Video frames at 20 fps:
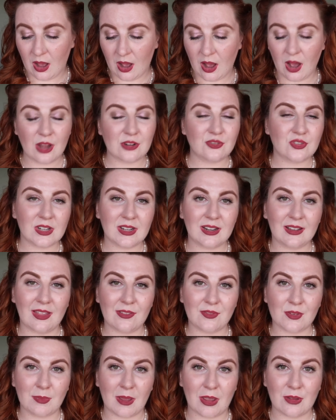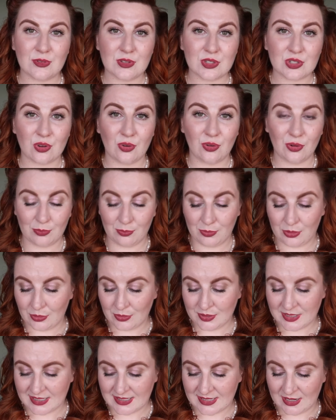£111 on
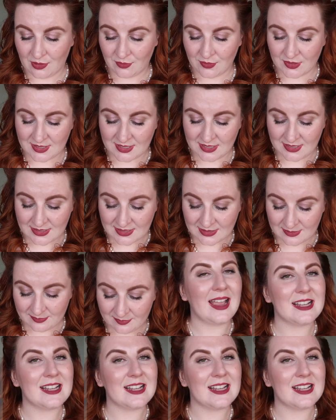beauty services.